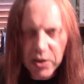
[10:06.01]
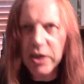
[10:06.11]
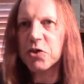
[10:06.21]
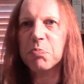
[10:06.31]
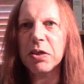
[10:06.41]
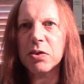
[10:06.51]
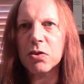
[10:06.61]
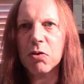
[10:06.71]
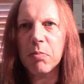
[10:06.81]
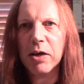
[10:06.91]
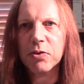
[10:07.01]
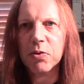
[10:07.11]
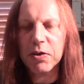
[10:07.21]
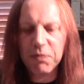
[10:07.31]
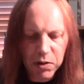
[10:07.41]
it's peated to about
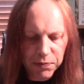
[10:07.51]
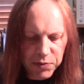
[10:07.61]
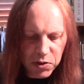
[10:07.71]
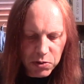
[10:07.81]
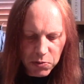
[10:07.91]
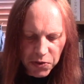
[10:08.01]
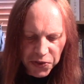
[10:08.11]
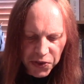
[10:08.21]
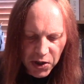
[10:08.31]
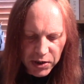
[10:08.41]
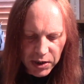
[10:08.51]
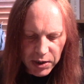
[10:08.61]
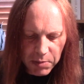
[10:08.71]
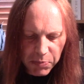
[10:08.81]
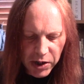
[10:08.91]
25 to
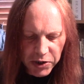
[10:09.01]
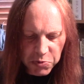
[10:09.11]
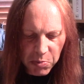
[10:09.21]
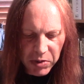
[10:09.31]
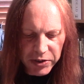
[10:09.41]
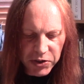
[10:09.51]
30 parts per million.